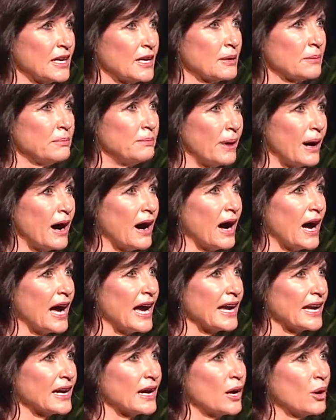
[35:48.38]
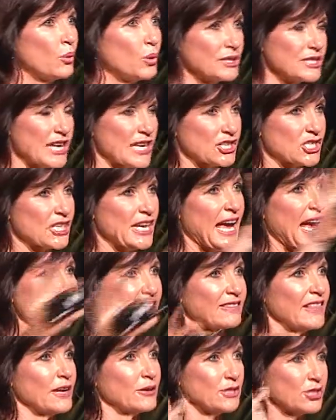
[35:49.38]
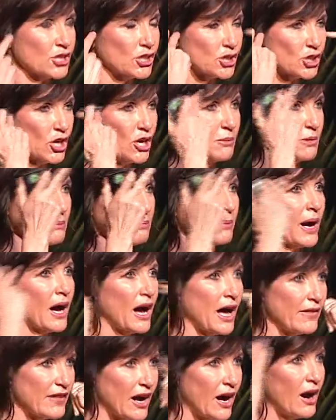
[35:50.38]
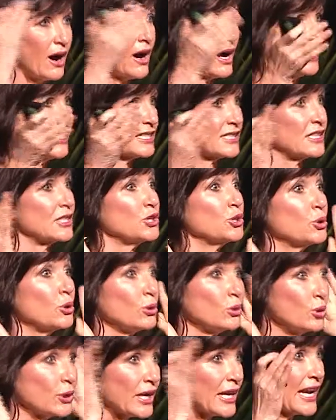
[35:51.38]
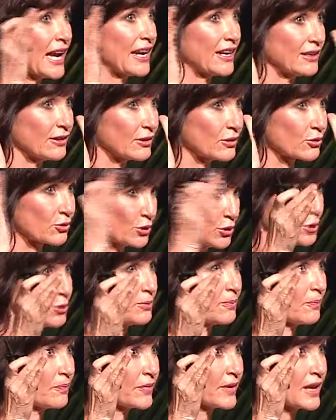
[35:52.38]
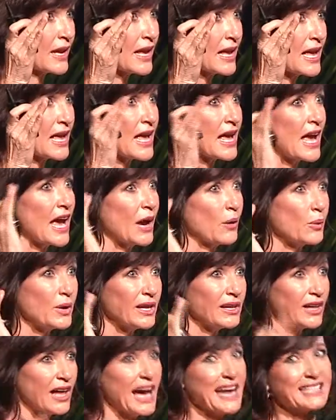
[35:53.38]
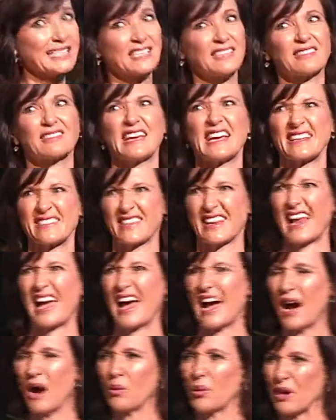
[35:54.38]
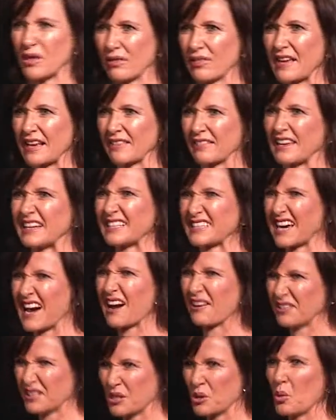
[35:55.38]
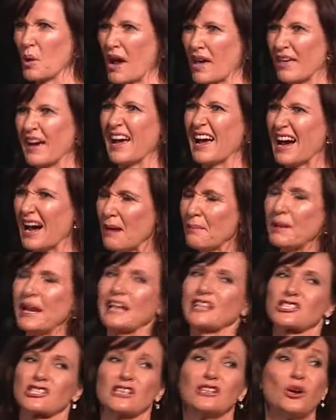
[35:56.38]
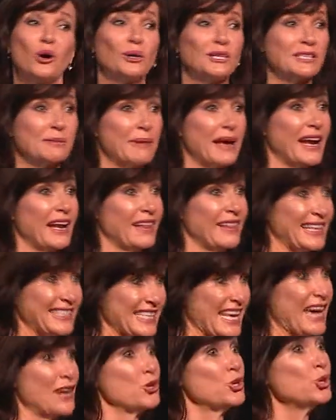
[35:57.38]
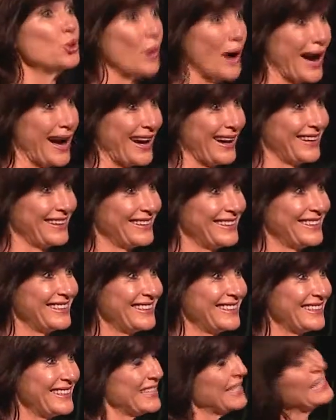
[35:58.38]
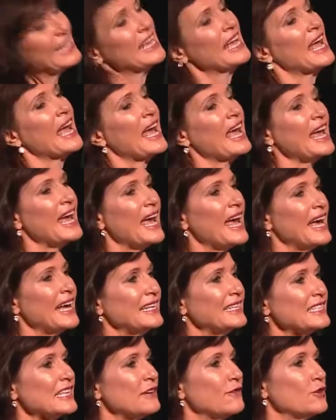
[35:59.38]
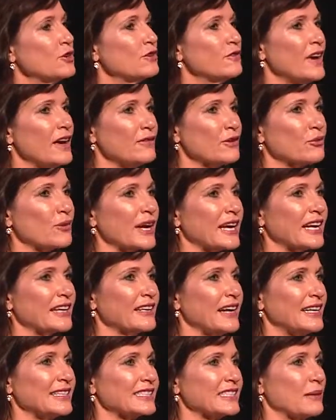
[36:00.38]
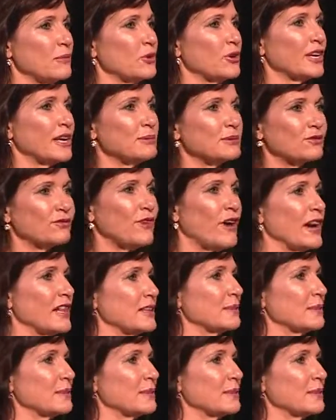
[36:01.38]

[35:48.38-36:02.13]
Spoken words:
by what's actually out there. It's determined by the eyes that you're looking at it through. And we like to think that how we think things are is the way they are, but actually no, that's how you are. And if you've ever recognized someone who keeps finding